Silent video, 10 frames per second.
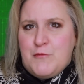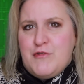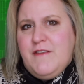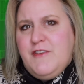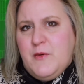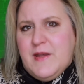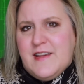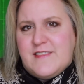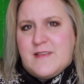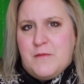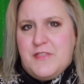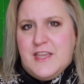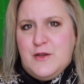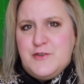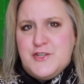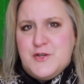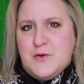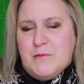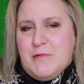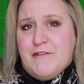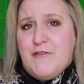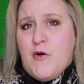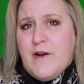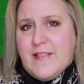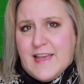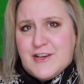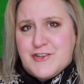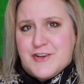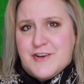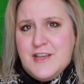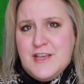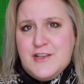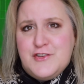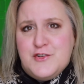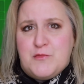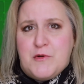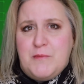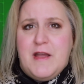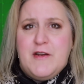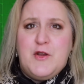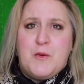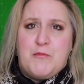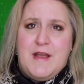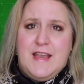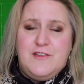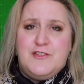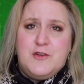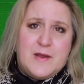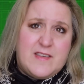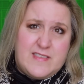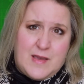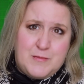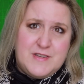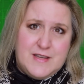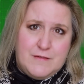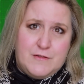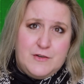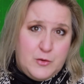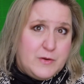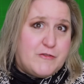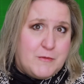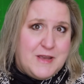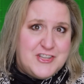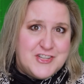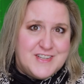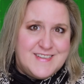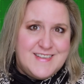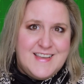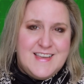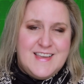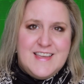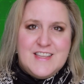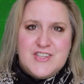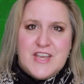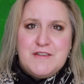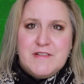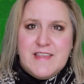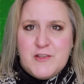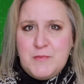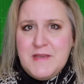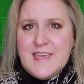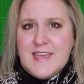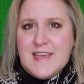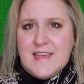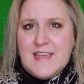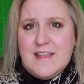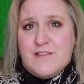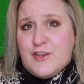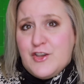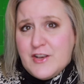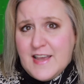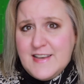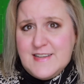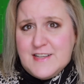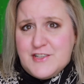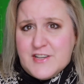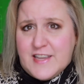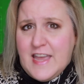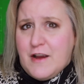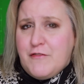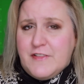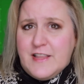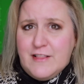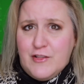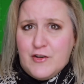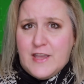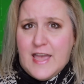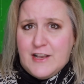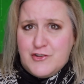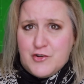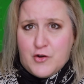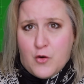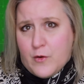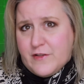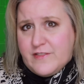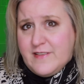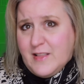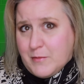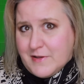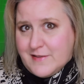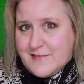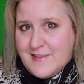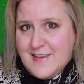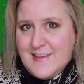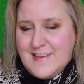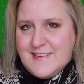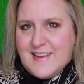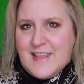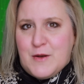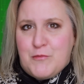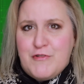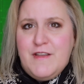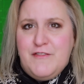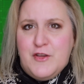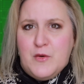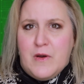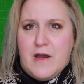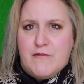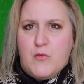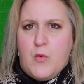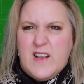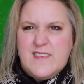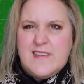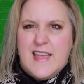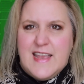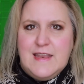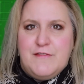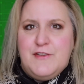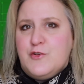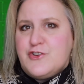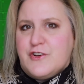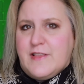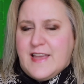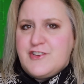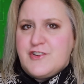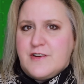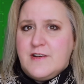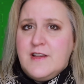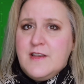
Previewing is something you do before a lecture to prepare your brain to accept new information. Generally speaking, it's a good idea to carefully look at your course syllabus to get a preview of what any future lecture